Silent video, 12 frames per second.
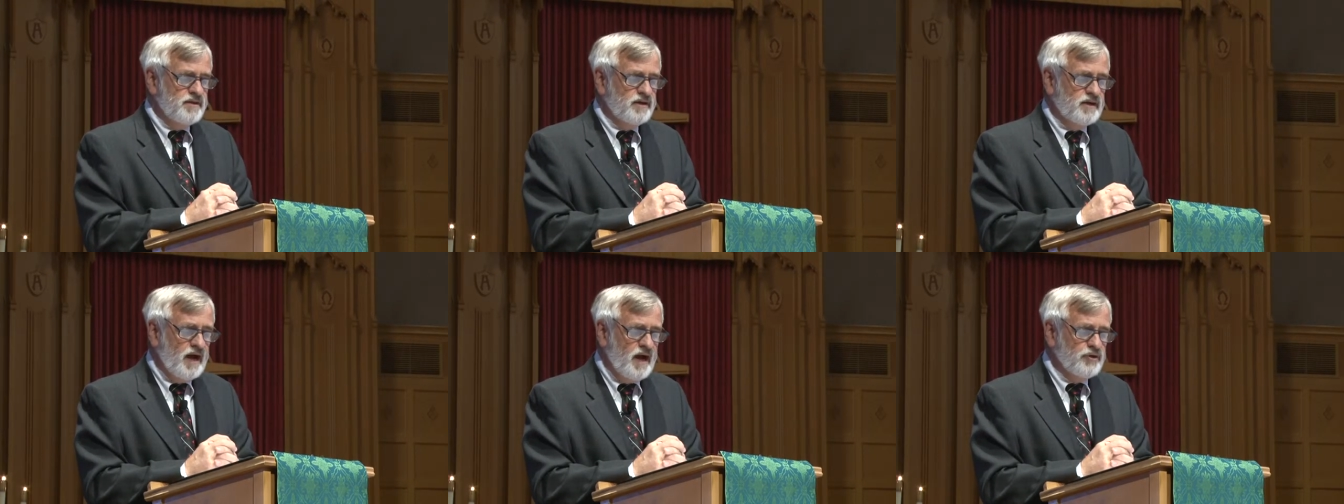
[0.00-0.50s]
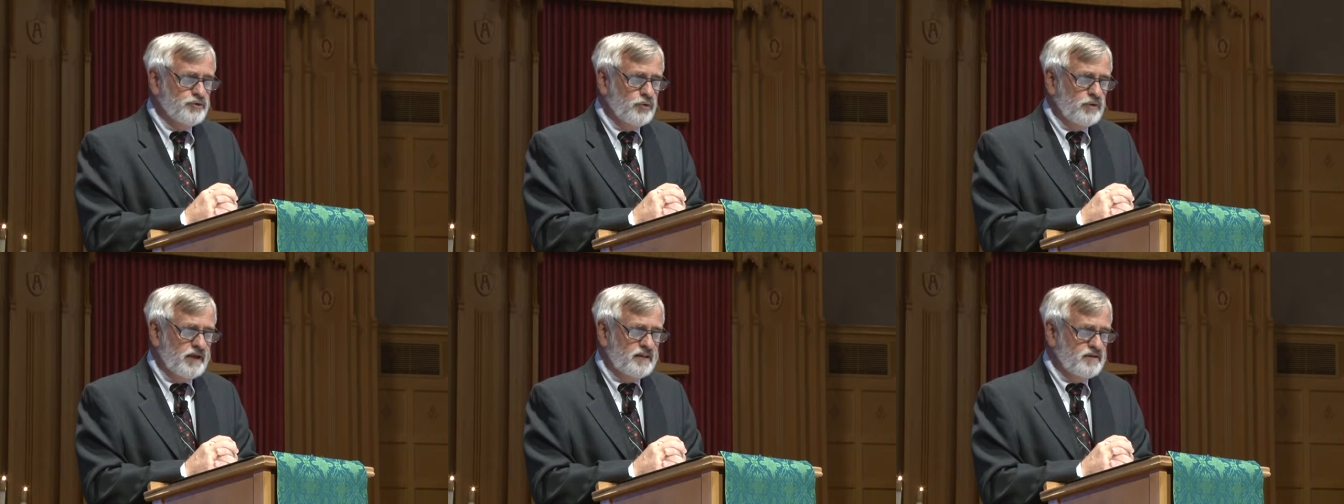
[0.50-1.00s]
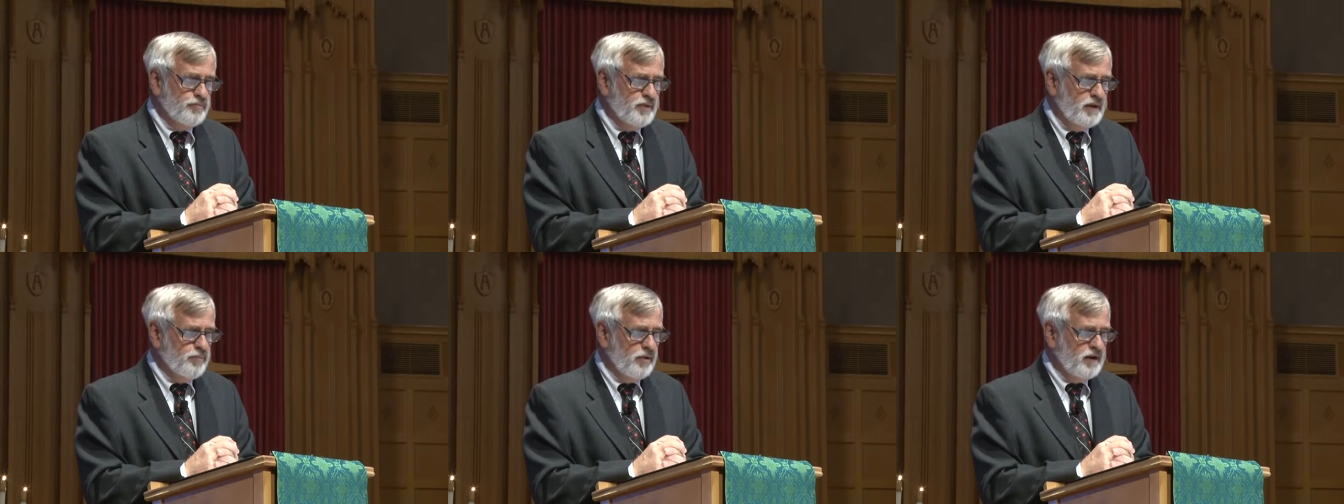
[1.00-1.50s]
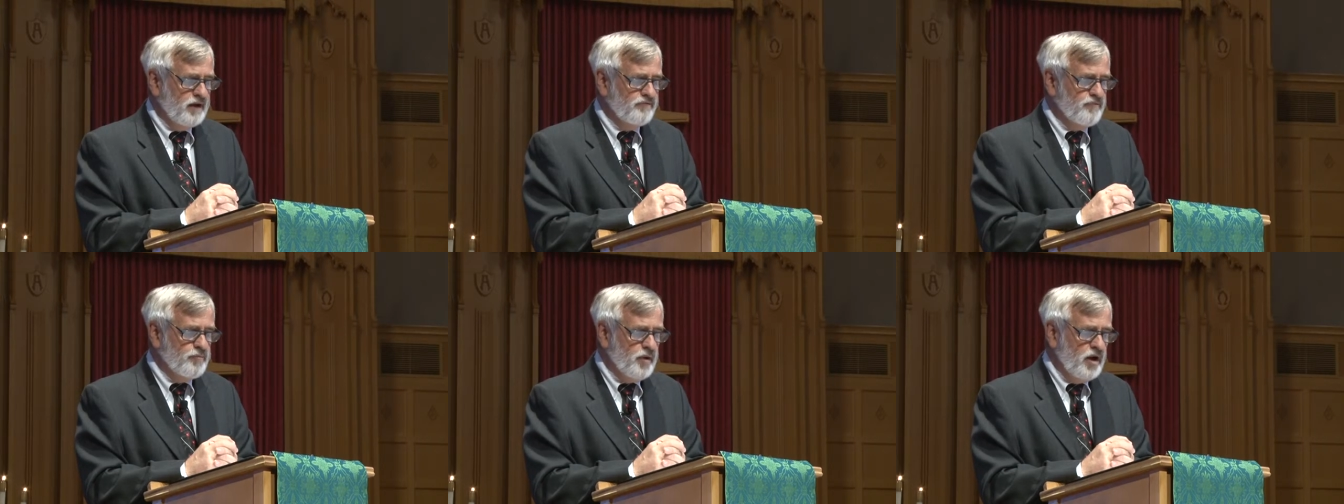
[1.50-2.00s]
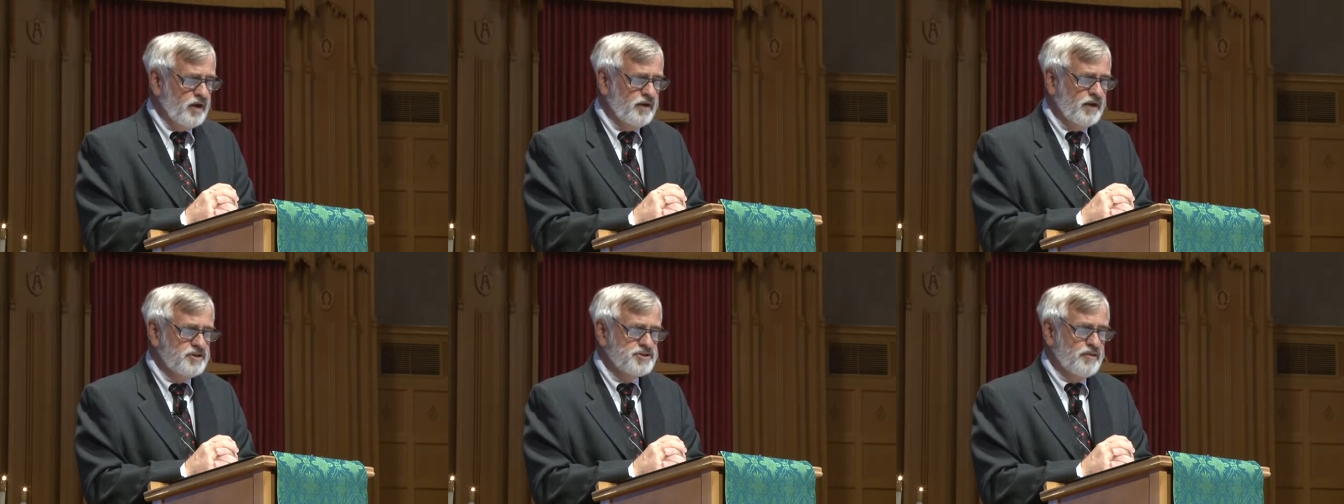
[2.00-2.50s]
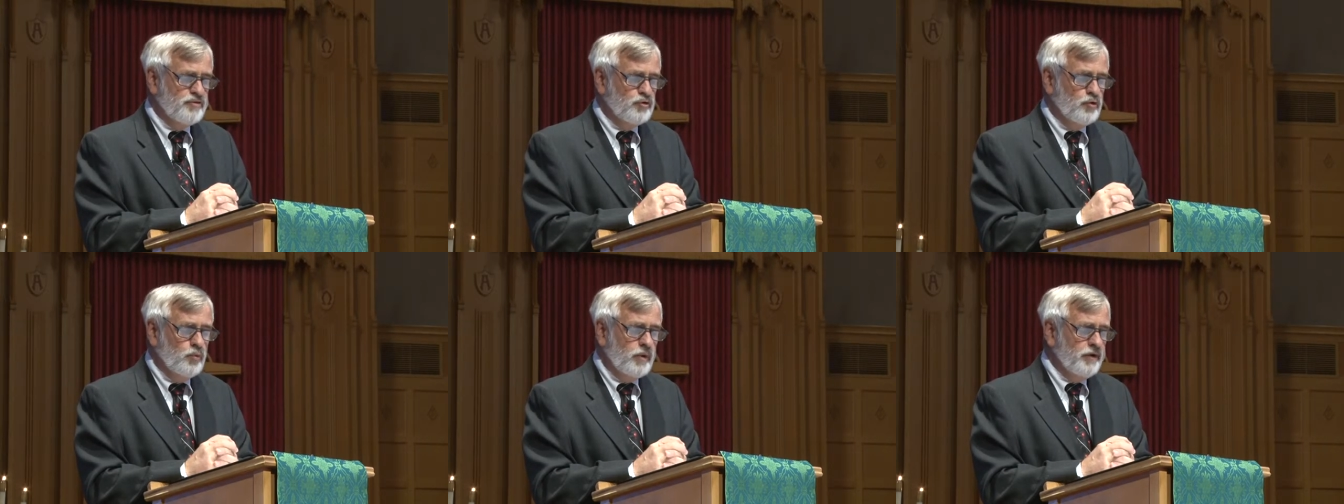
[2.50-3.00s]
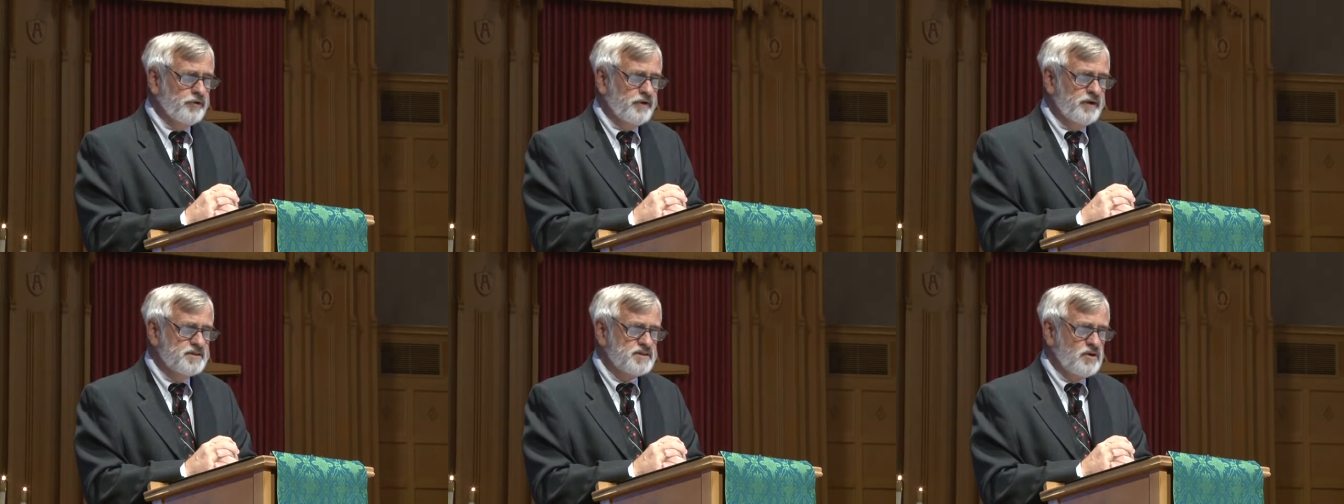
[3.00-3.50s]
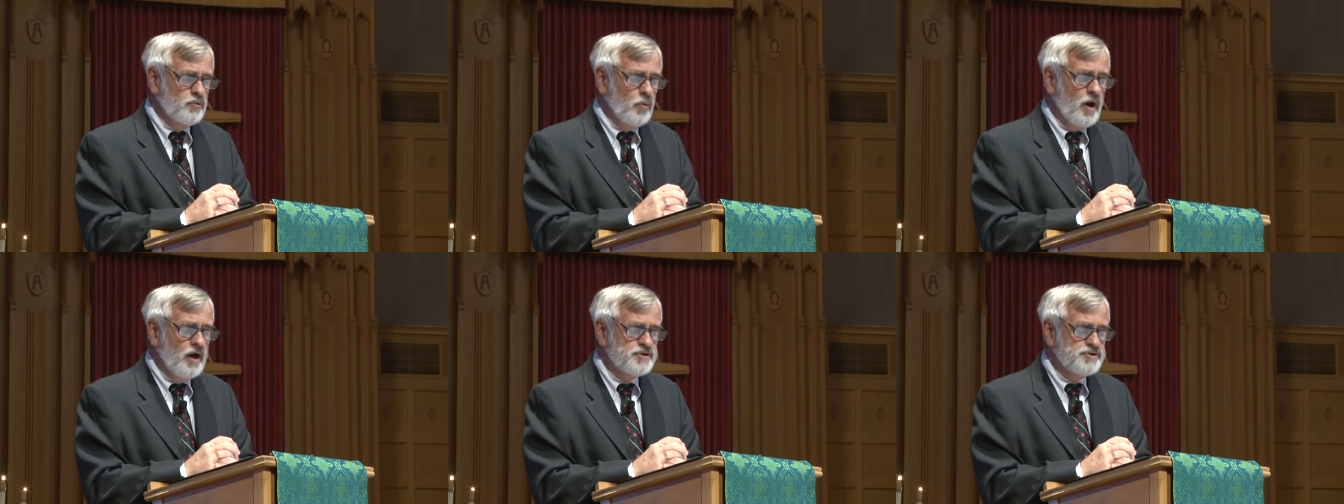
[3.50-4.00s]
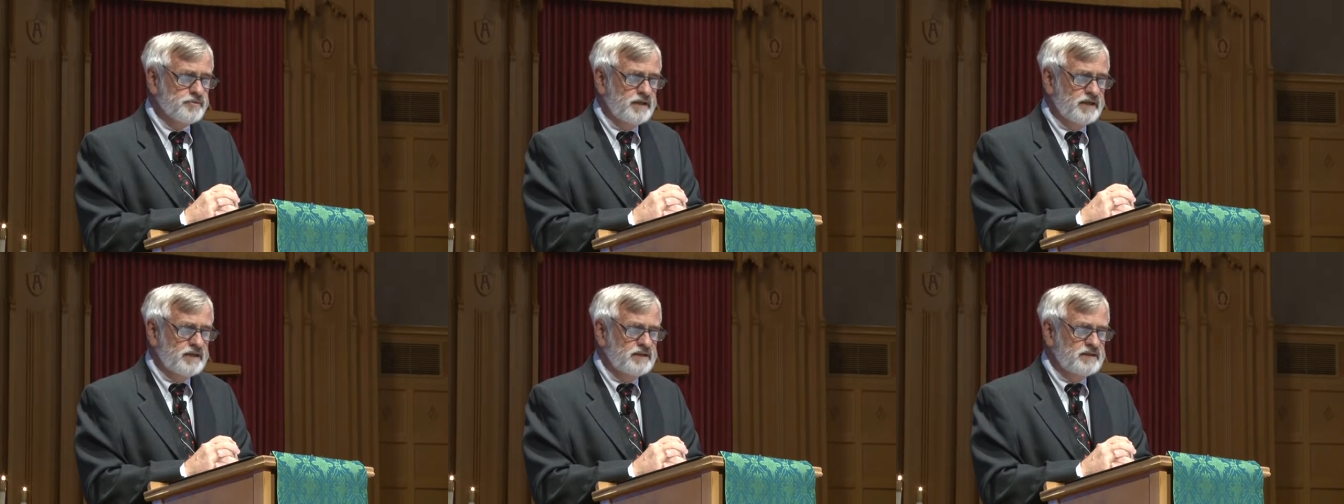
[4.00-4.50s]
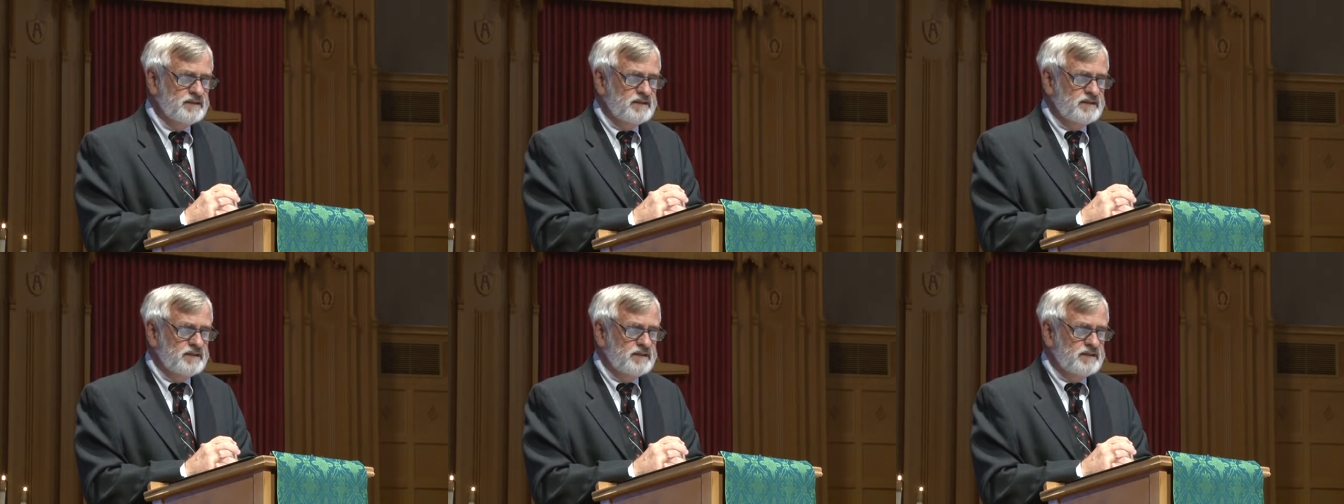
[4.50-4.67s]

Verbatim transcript: the God who led the people out of bondage and through wilderness and wandering,